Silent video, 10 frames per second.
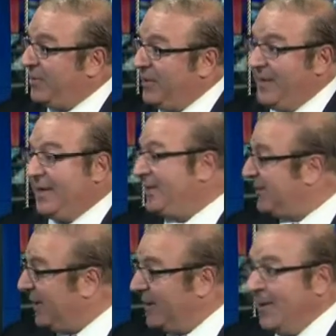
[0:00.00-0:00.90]
So I think
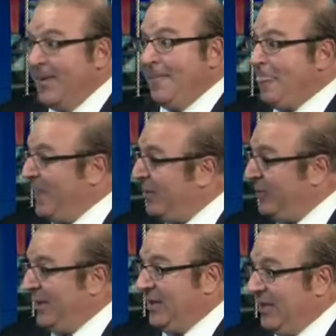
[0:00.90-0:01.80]
it's you
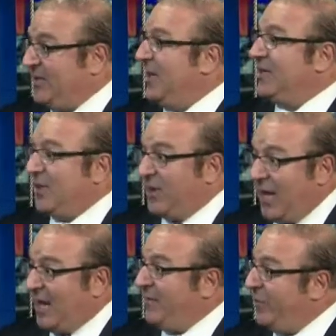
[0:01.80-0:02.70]
know, it's a
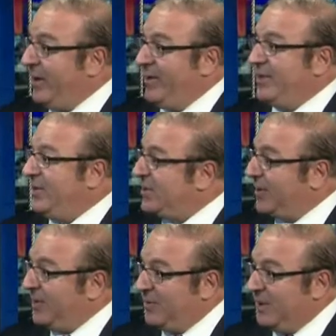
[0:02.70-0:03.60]
lot of awareness. It's
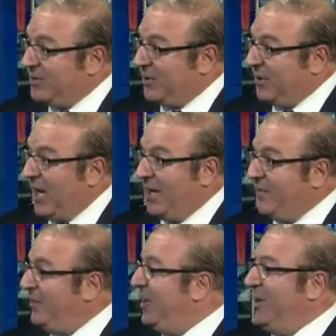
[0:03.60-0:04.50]
a lot
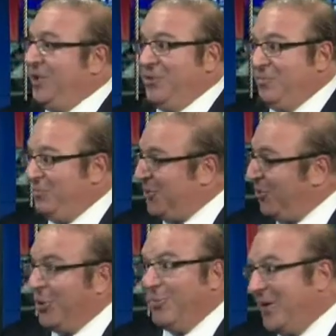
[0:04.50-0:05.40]
of, you know,
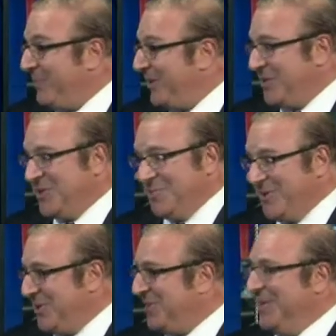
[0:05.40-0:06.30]
don't open up the
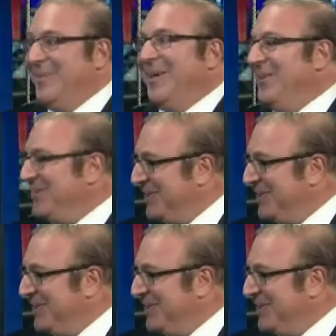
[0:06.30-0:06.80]
suspicious emails.